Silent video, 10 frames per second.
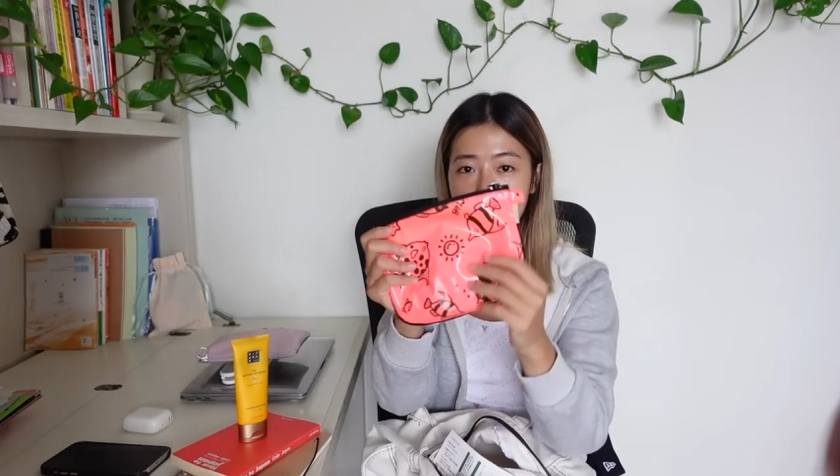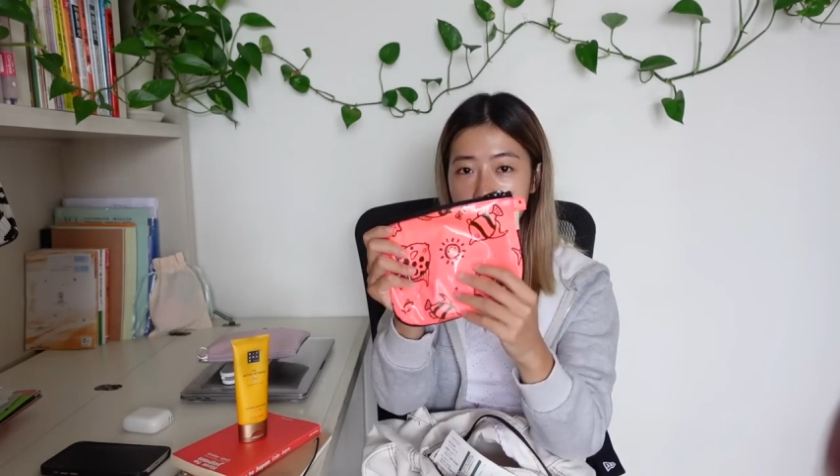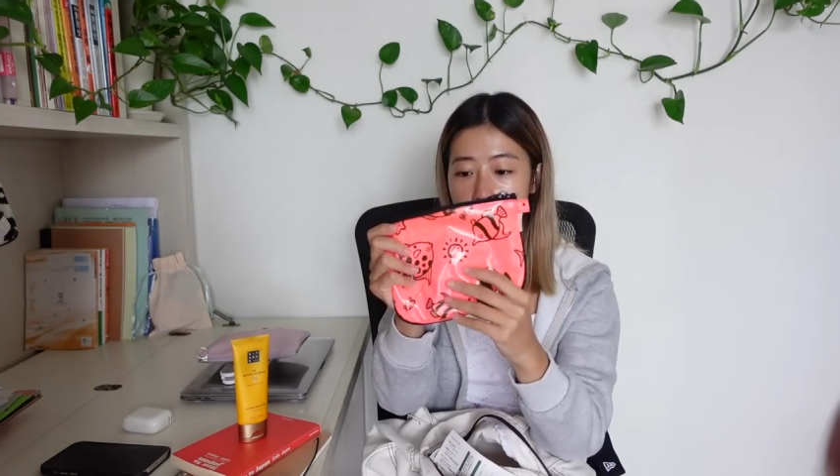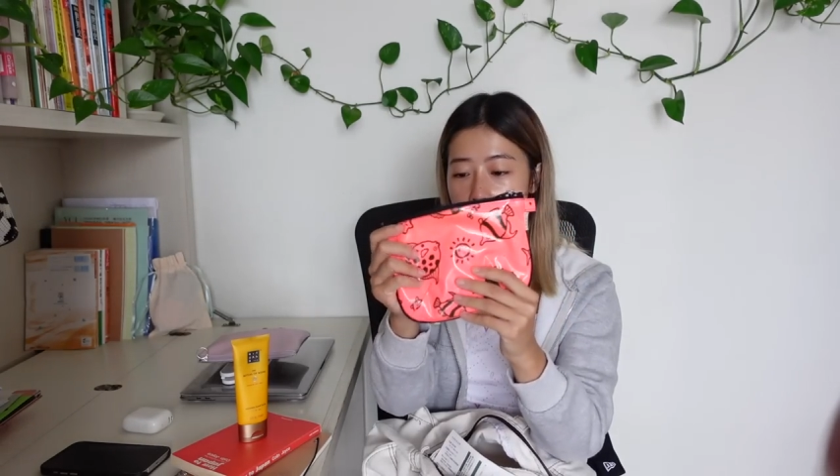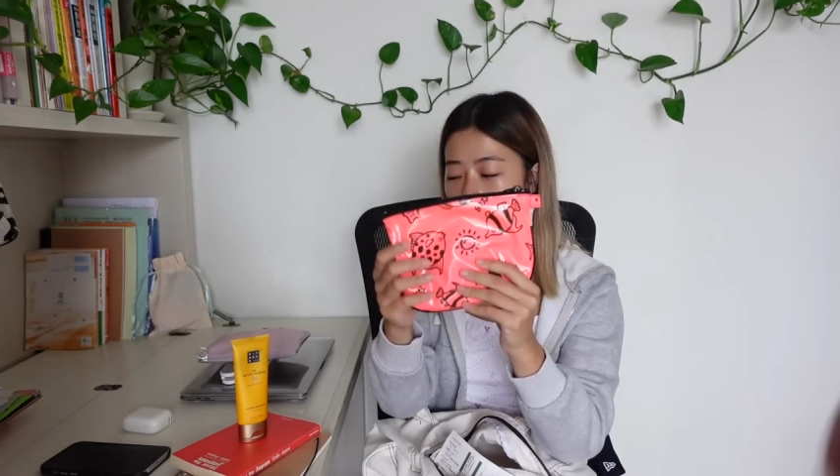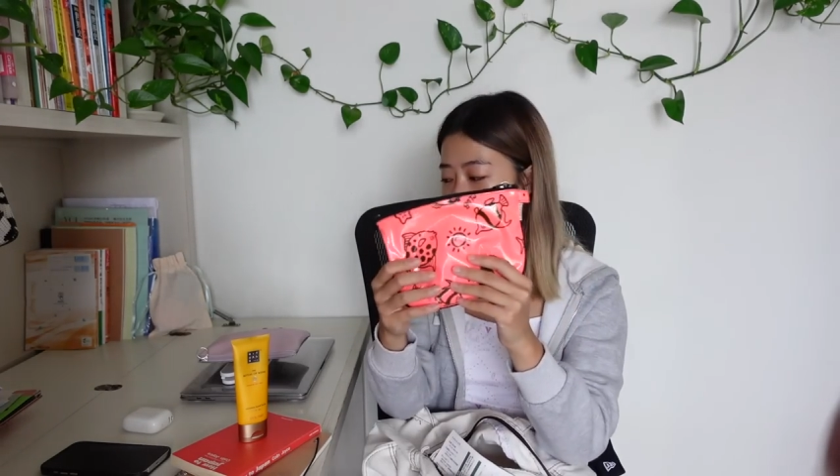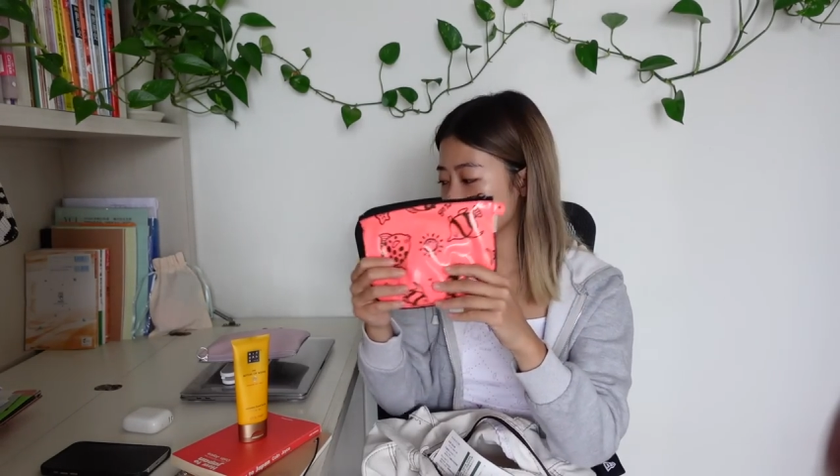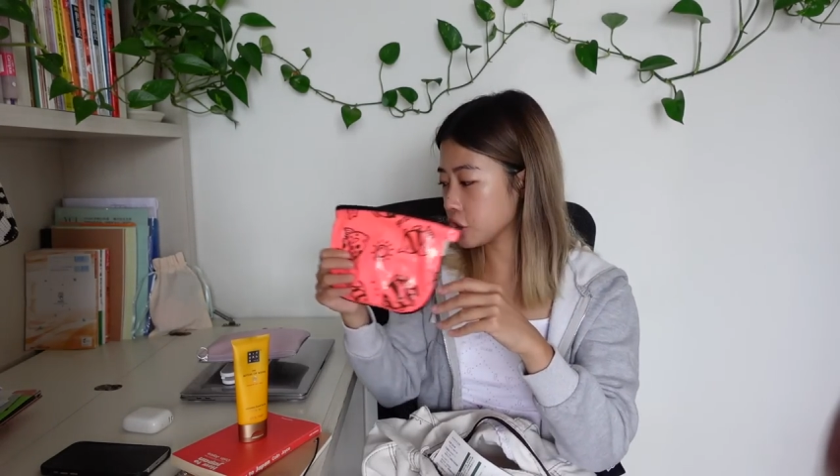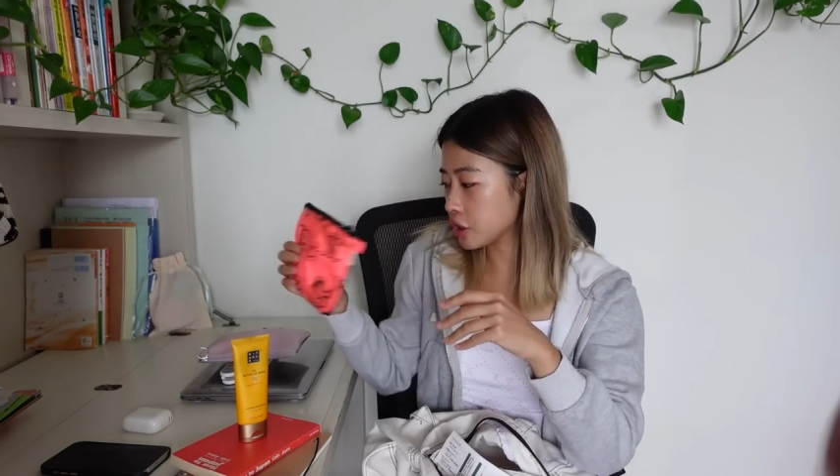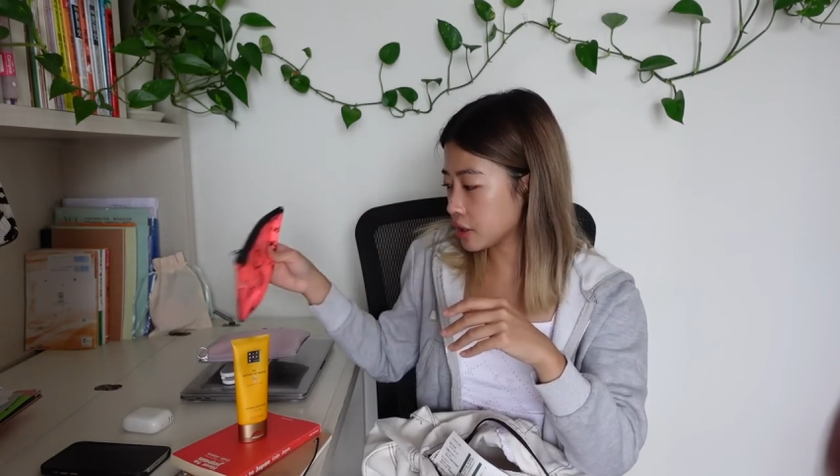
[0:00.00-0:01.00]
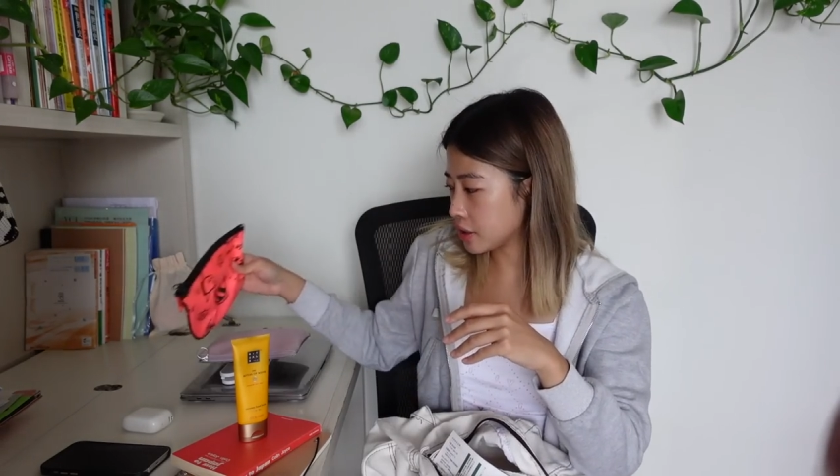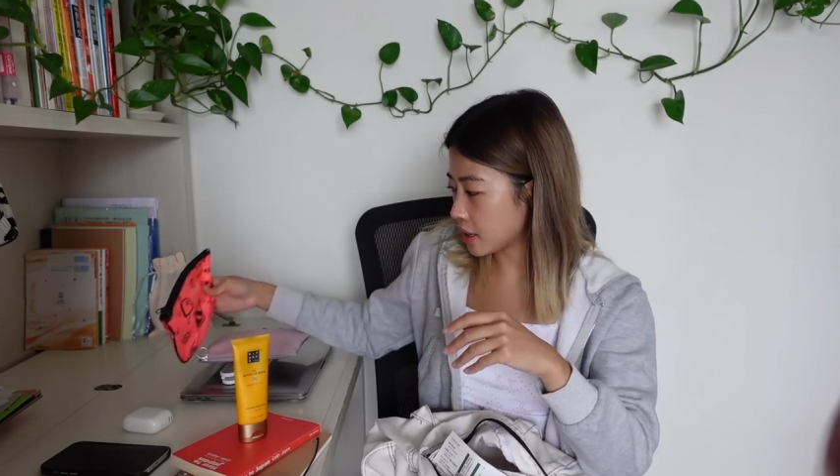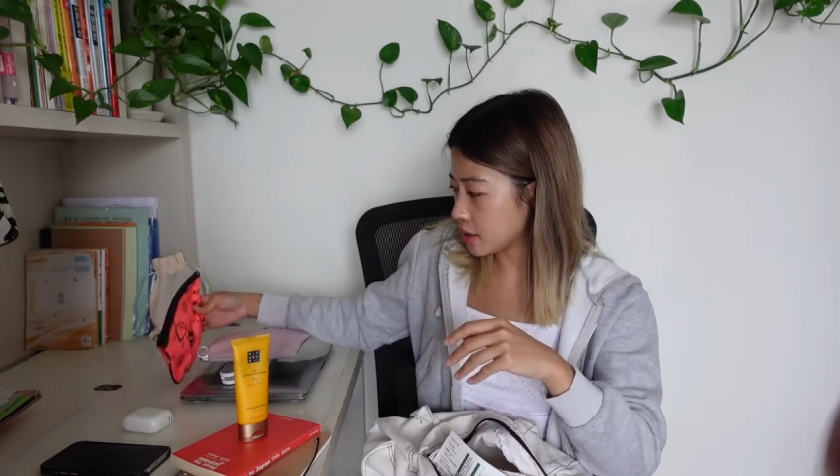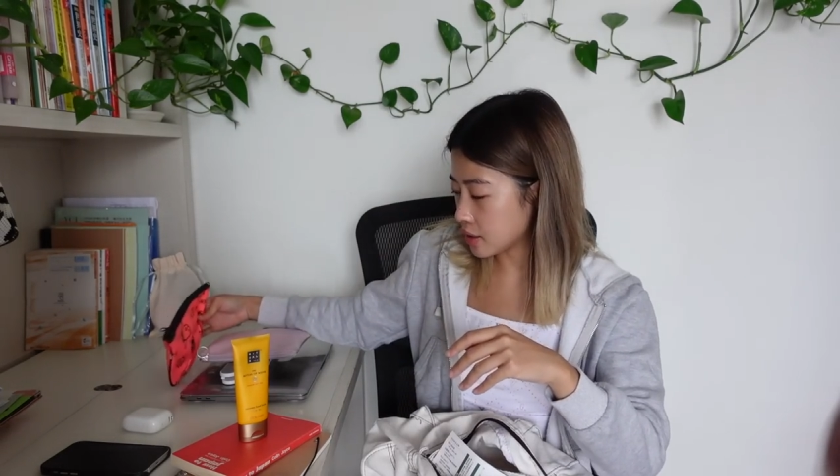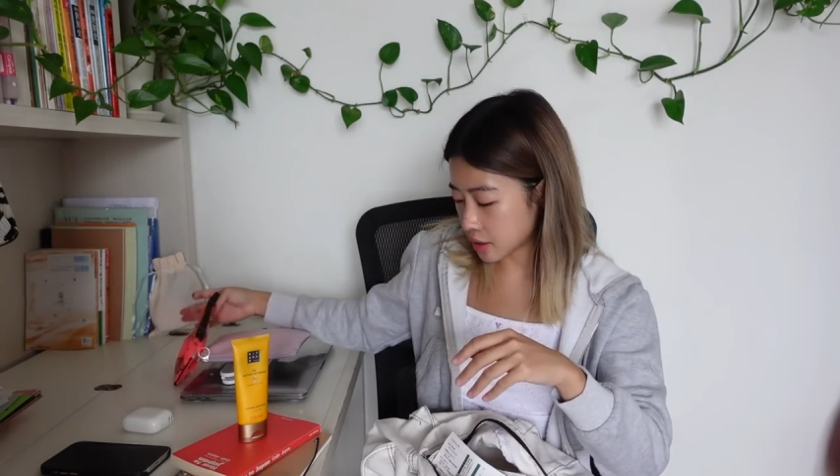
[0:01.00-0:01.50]
my chargers
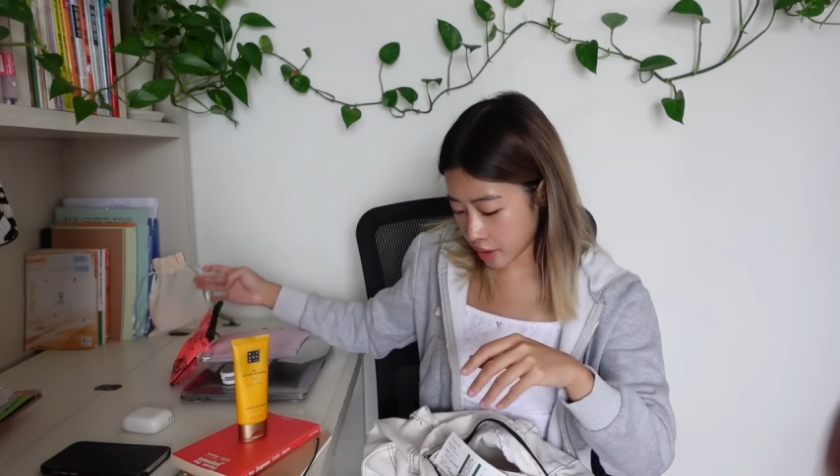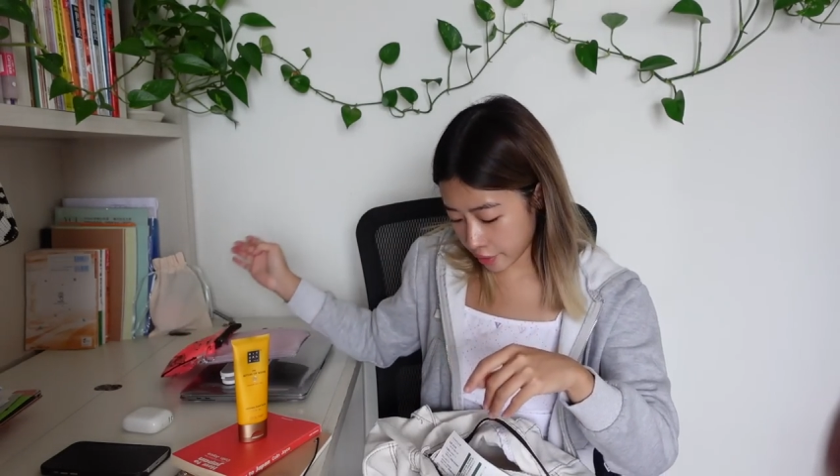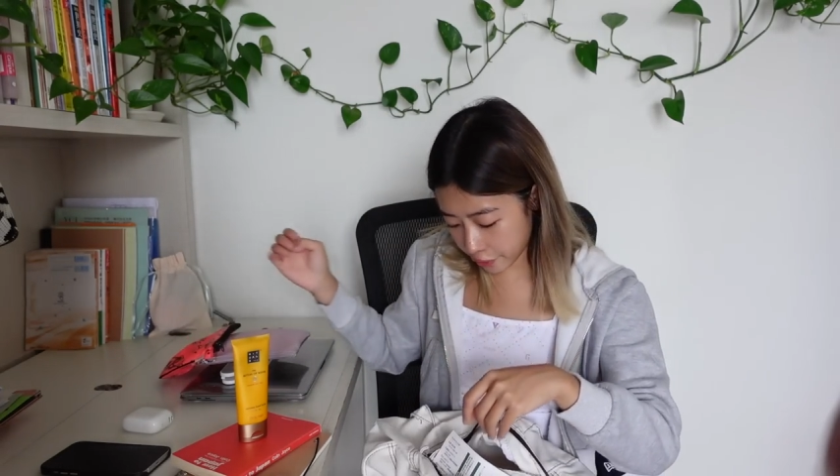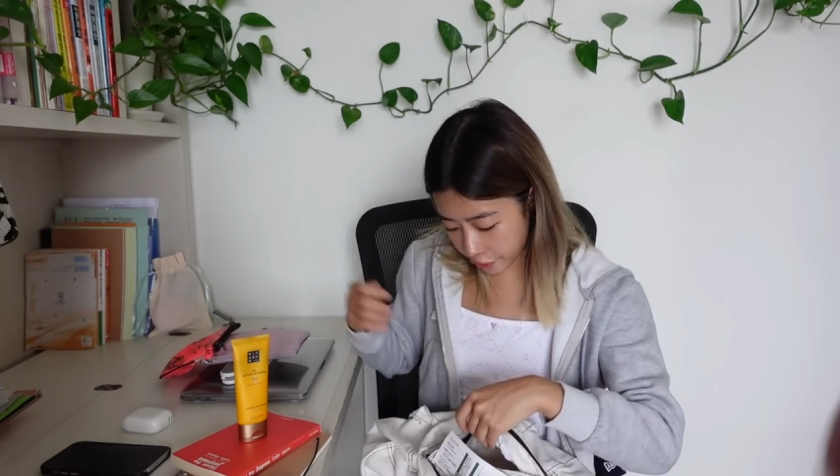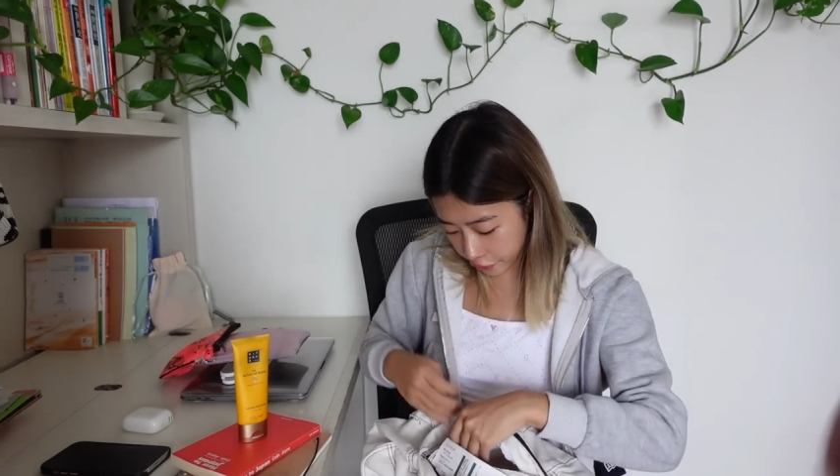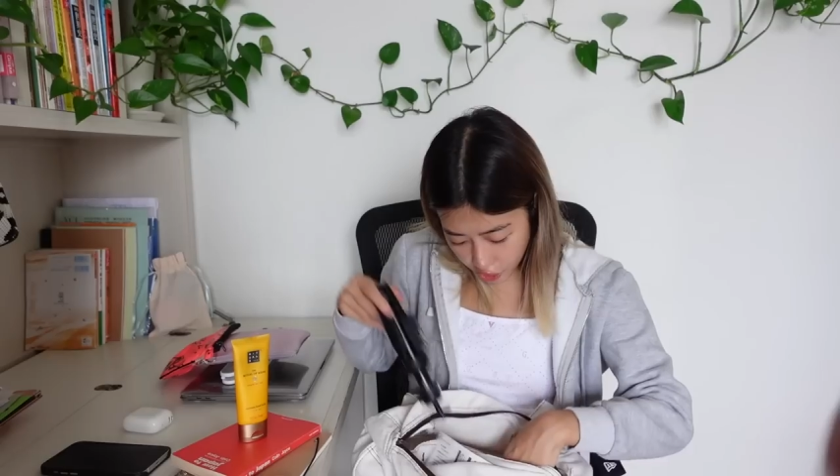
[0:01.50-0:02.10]
and stuff,